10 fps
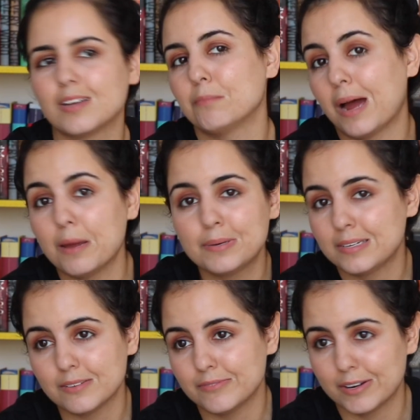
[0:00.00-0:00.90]
in my
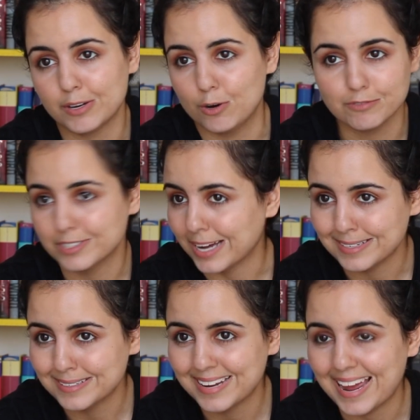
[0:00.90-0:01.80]
opinion, very
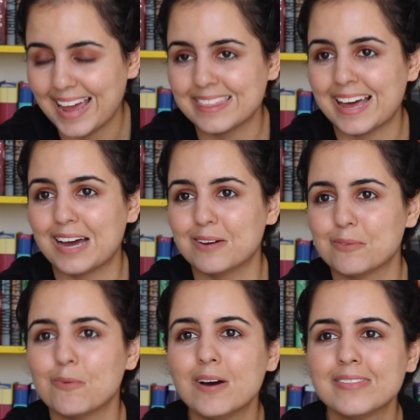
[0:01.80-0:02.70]
overdone, and that
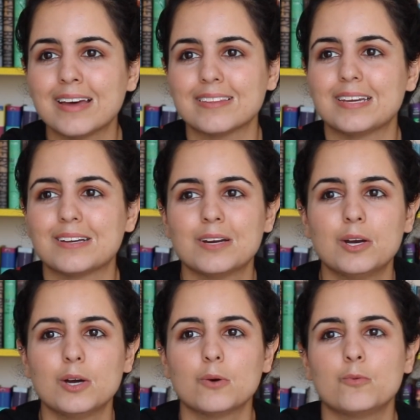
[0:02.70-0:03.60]
one that like
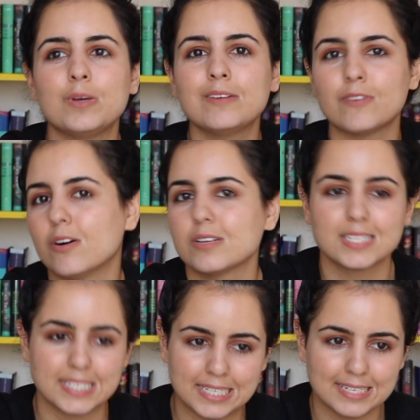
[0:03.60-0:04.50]
we've all
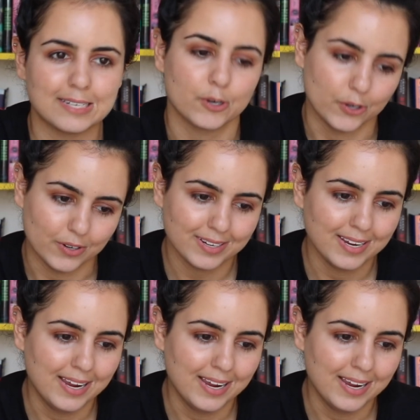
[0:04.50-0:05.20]
seen and heard.